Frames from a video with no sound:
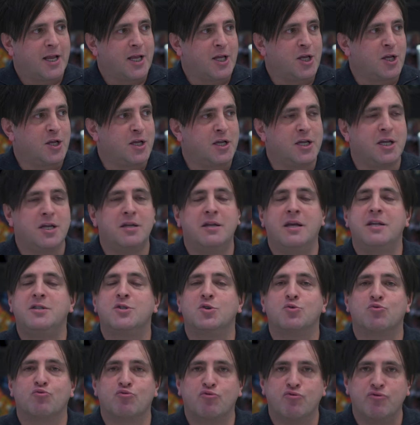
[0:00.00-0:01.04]
you need
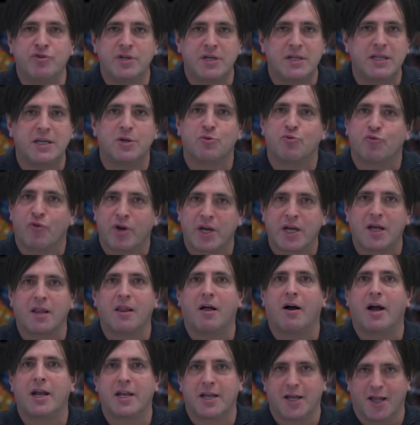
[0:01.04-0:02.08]
to really
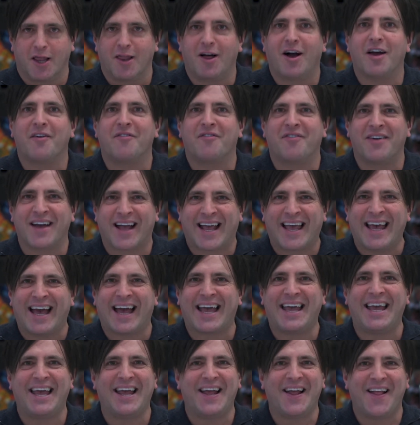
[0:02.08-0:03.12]
realign your life,
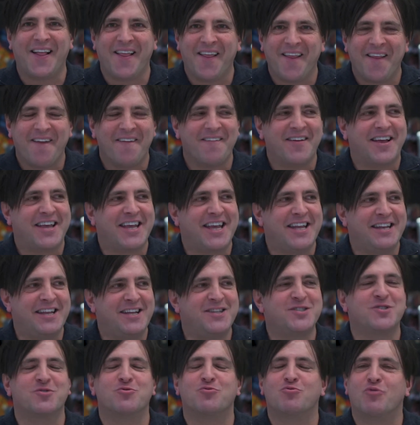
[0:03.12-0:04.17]
okay? You
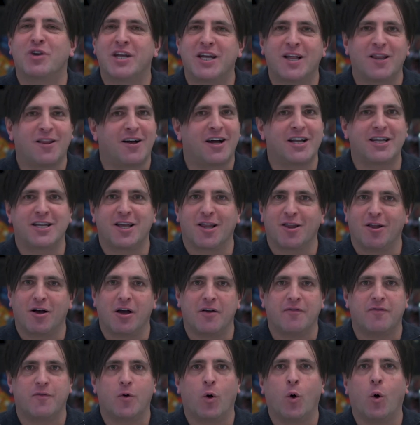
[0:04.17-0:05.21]
need to realign your
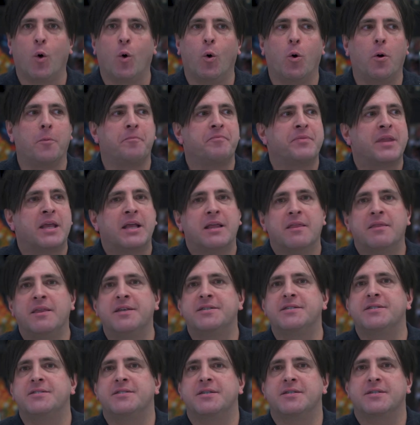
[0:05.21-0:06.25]
life, or
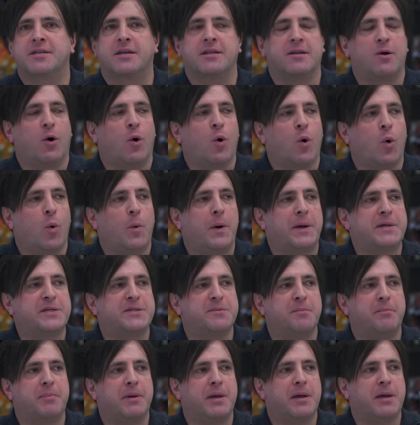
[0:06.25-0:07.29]
this is just going to always
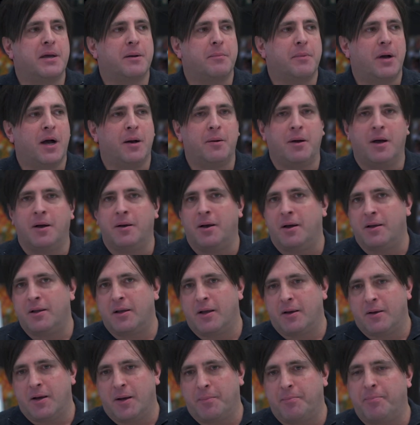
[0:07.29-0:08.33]
be
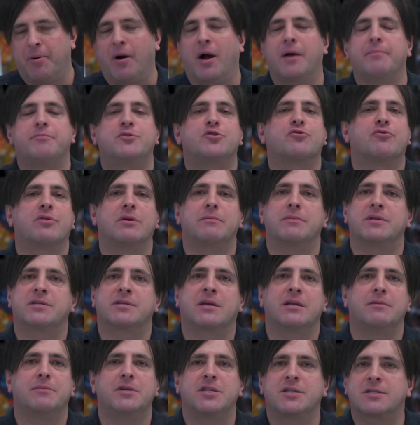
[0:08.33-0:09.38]
a pipe dream. It's
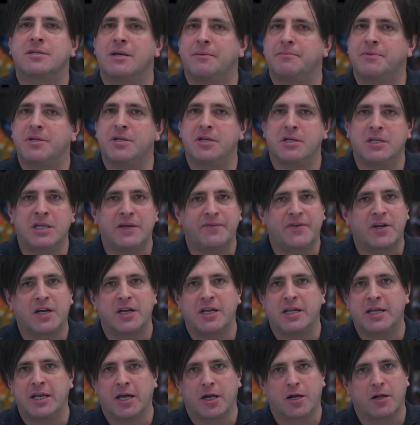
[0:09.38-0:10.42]
going to be something you're never going
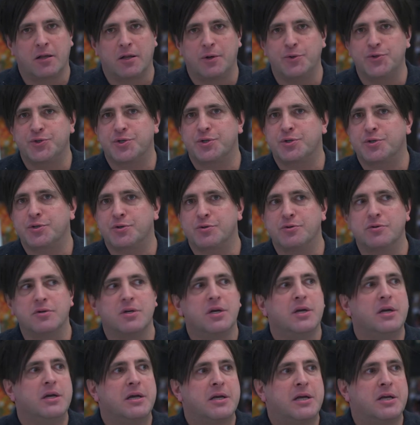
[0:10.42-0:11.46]
to get closer to
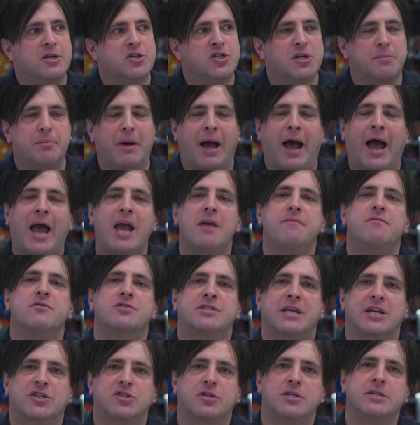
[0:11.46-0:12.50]
because your behavior
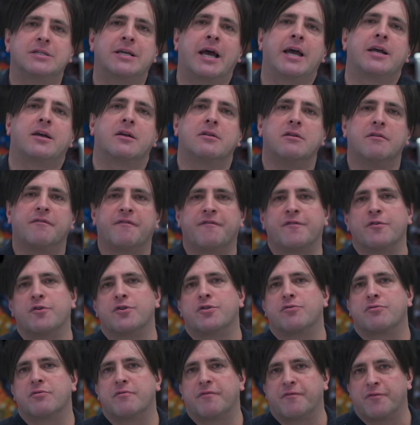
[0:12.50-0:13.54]
is actually taking you
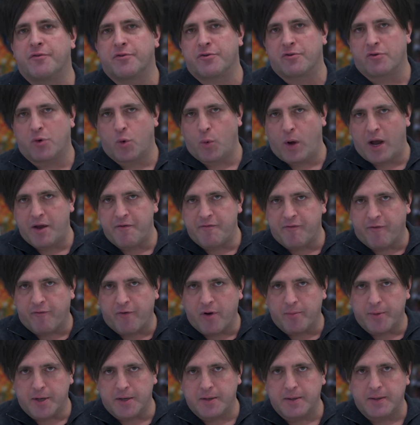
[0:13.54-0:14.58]
further and further away
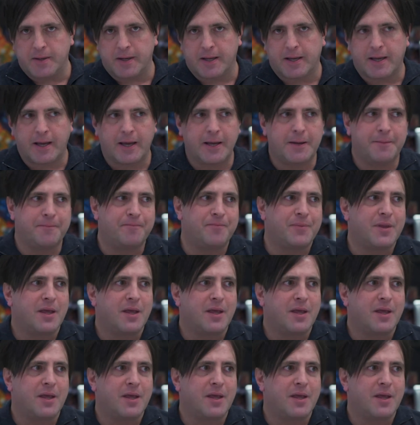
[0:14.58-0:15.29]
from it, okay?